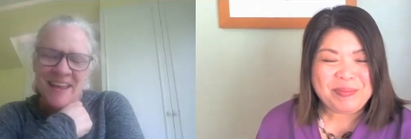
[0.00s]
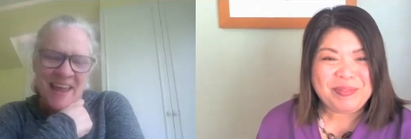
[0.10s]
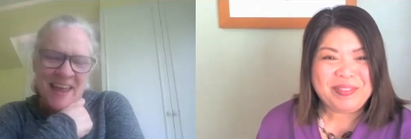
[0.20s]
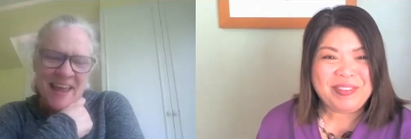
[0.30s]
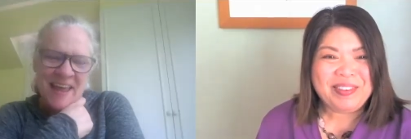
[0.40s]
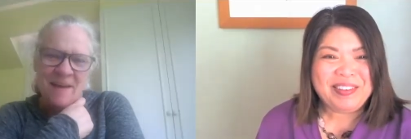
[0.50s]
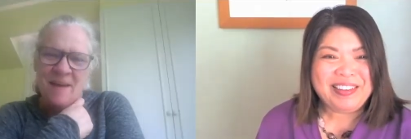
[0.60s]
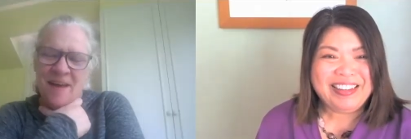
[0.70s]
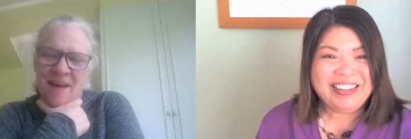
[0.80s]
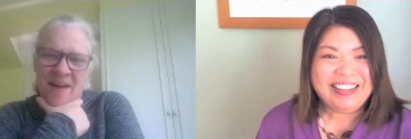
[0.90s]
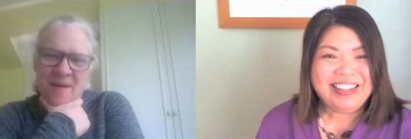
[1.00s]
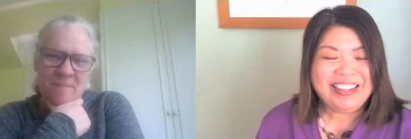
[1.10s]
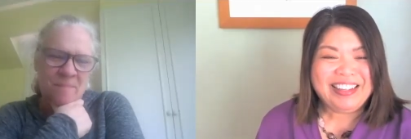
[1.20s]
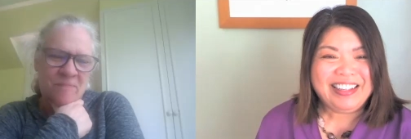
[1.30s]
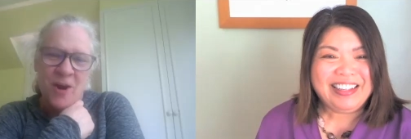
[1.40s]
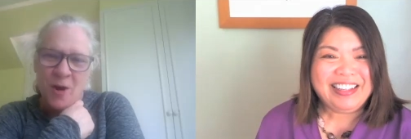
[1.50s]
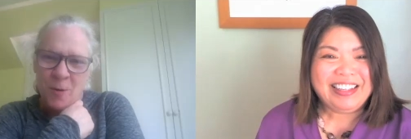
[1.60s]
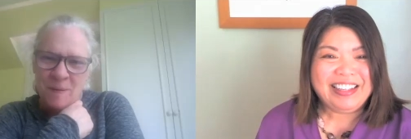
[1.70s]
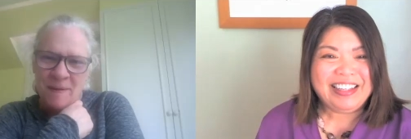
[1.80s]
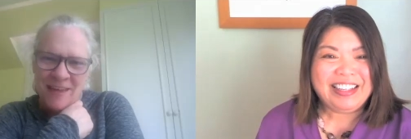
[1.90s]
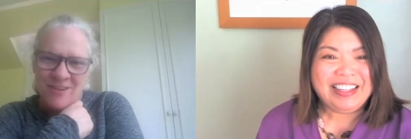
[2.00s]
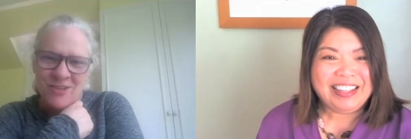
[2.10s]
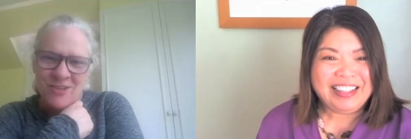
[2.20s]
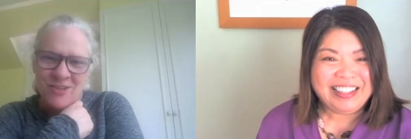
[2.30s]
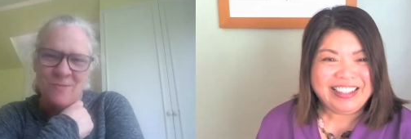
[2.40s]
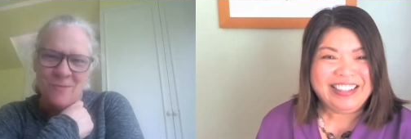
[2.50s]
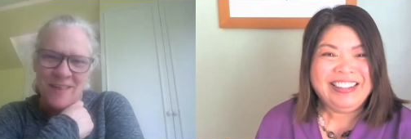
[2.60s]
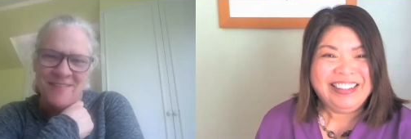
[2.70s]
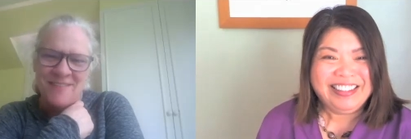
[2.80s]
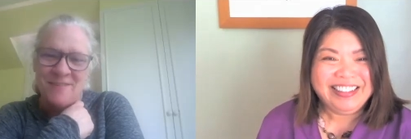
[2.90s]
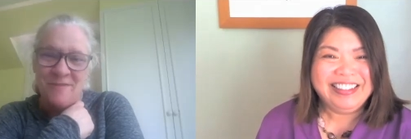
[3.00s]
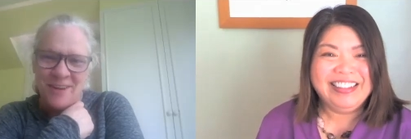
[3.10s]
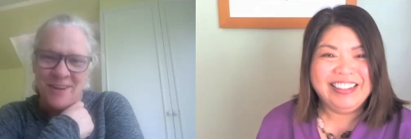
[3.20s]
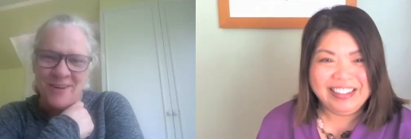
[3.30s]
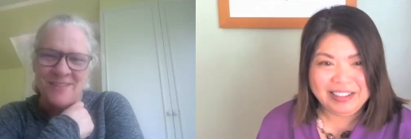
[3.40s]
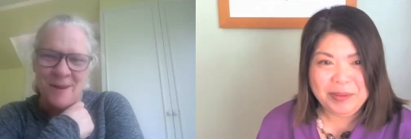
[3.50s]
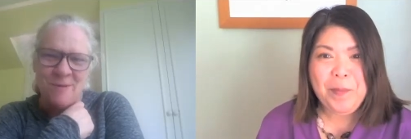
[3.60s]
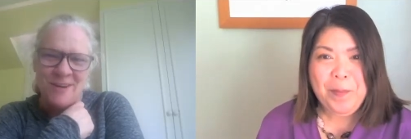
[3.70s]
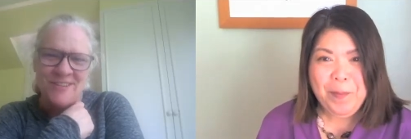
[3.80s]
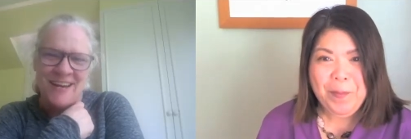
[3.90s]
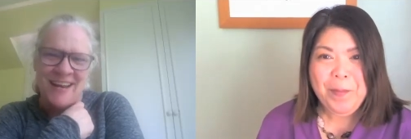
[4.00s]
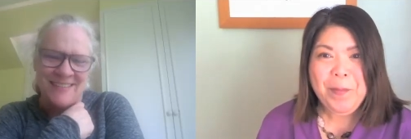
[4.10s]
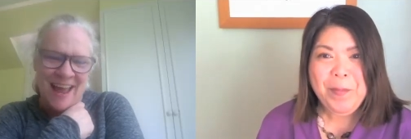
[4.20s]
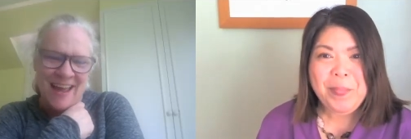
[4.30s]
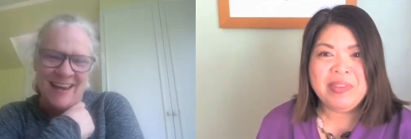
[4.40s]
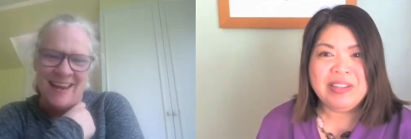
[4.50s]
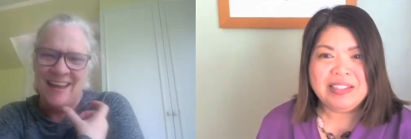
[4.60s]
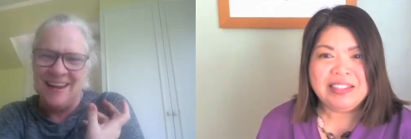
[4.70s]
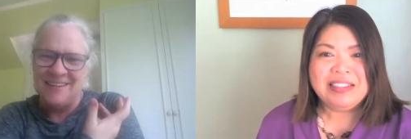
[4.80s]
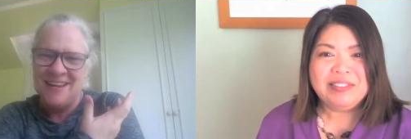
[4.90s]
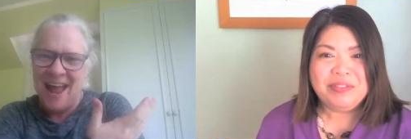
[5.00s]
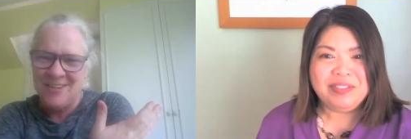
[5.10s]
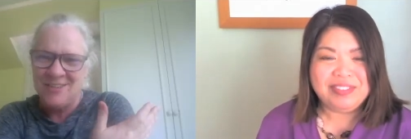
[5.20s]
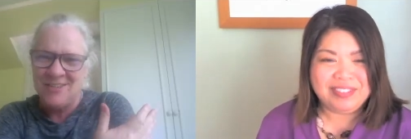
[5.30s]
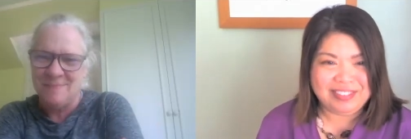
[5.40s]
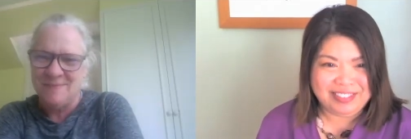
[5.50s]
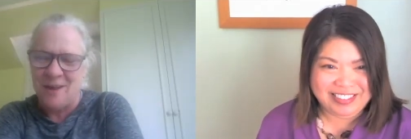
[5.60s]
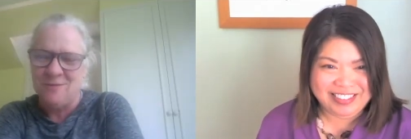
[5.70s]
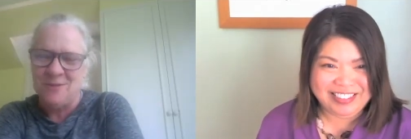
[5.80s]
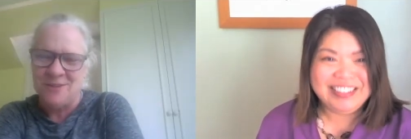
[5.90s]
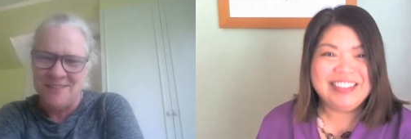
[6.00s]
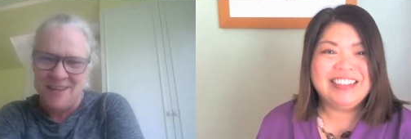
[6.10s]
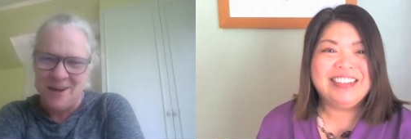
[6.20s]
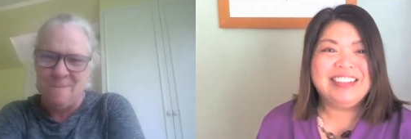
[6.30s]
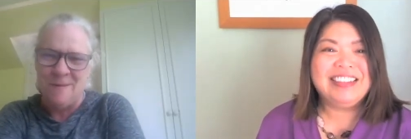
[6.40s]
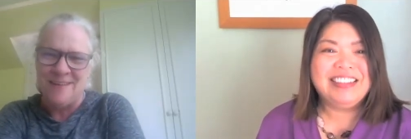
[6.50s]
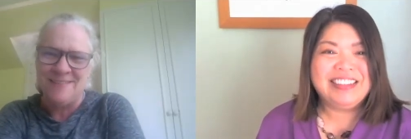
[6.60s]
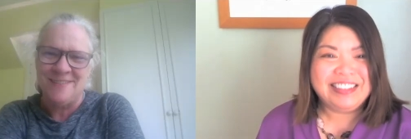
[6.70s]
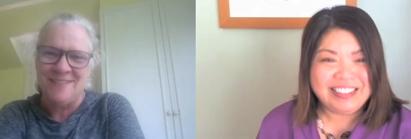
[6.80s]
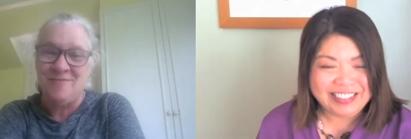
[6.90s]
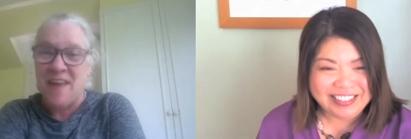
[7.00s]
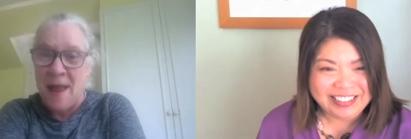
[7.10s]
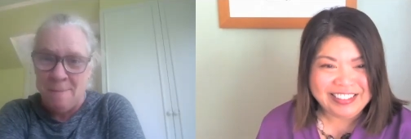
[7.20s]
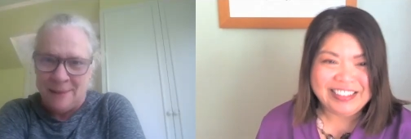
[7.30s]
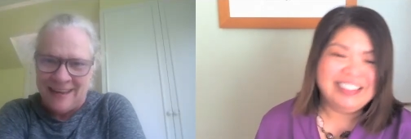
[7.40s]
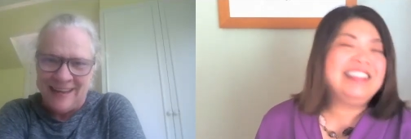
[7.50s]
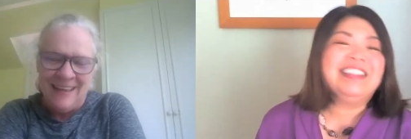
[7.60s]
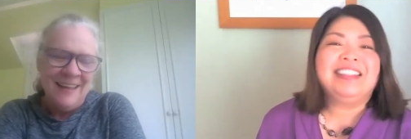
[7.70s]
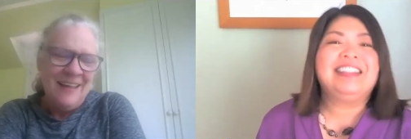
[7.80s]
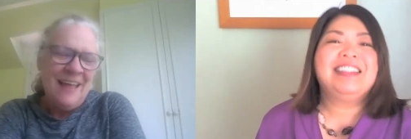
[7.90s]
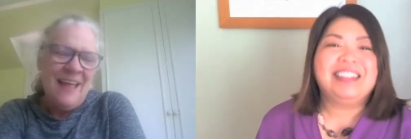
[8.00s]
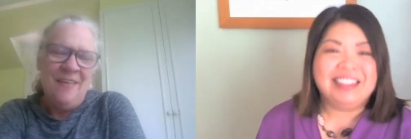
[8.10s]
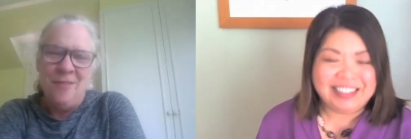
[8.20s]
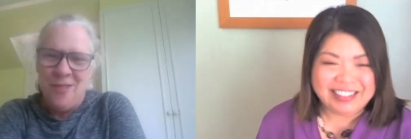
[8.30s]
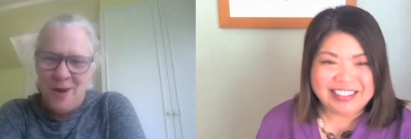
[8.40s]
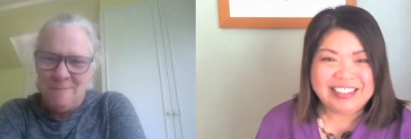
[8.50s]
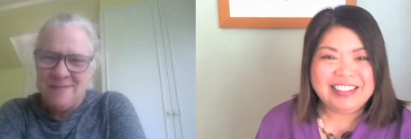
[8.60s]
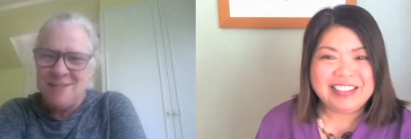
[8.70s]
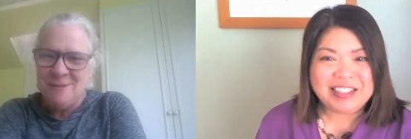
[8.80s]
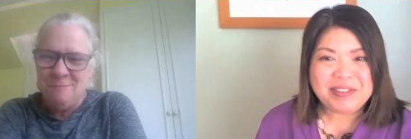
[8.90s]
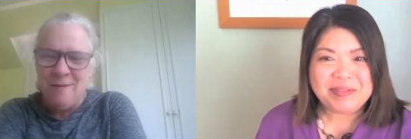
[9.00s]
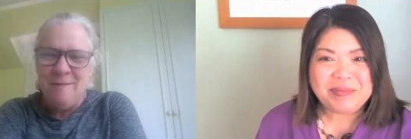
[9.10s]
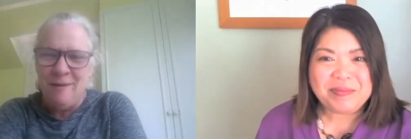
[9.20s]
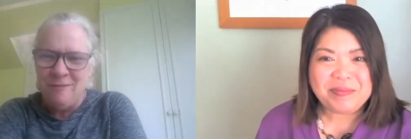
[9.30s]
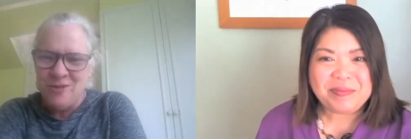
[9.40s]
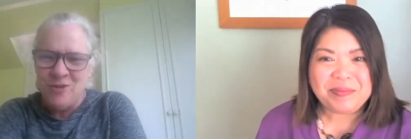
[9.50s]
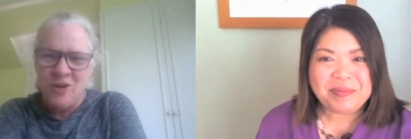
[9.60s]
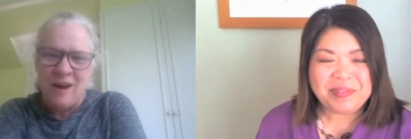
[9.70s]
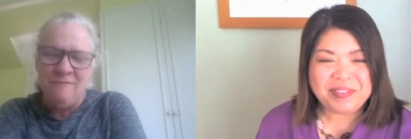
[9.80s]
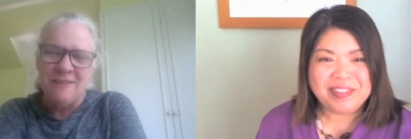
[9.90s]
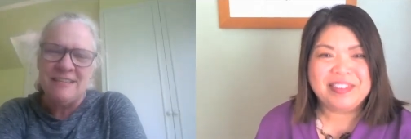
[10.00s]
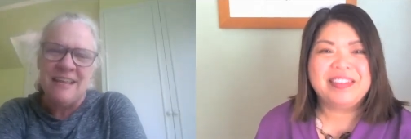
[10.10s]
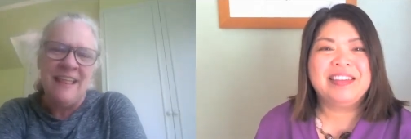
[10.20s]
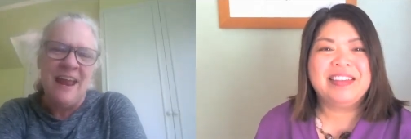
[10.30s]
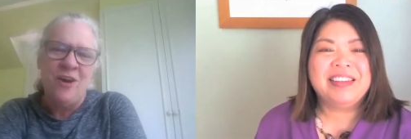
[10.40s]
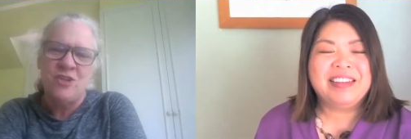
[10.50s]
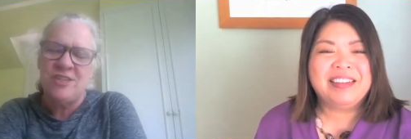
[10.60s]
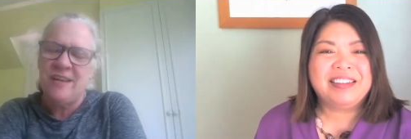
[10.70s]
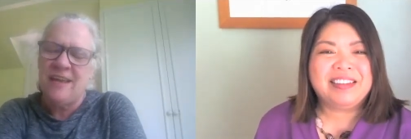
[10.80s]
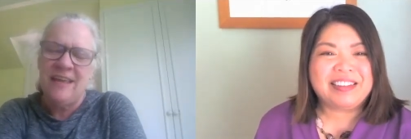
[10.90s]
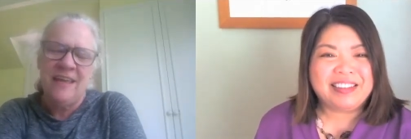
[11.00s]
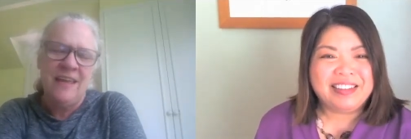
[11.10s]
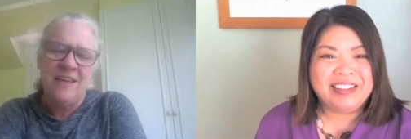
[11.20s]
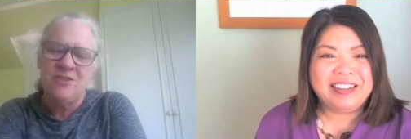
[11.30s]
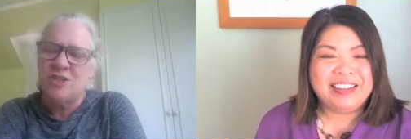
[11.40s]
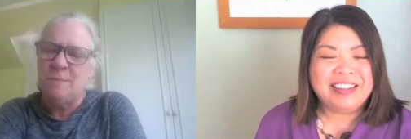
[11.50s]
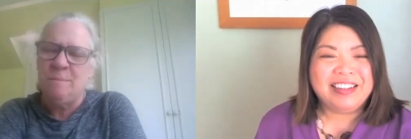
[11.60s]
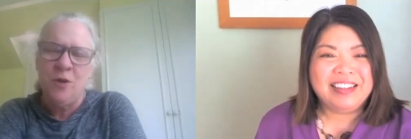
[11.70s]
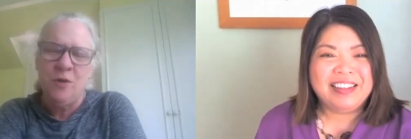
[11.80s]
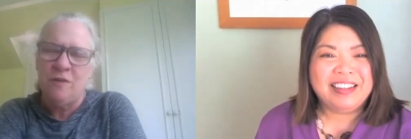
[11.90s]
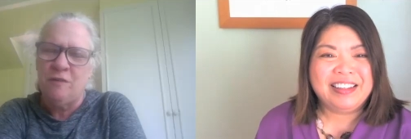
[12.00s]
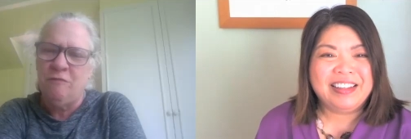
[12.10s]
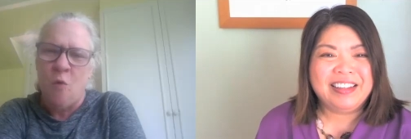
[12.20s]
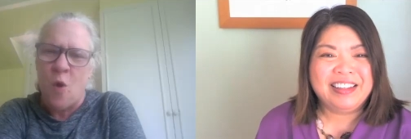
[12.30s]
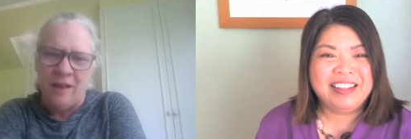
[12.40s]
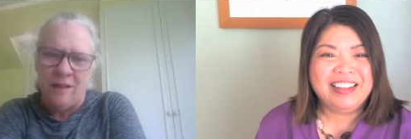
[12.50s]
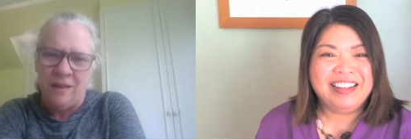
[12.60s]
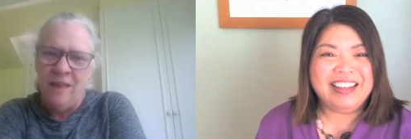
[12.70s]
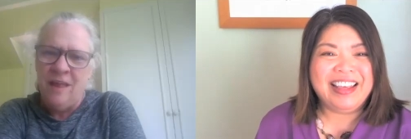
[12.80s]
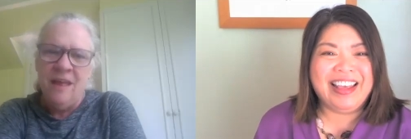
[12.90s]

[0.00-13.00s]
Speaker 1: a um, therapy patient with severe separation anxiety and attaches himself to his therapist's family and the therapist is played by richard dreyfuss and they're just he is just the perfect foil um,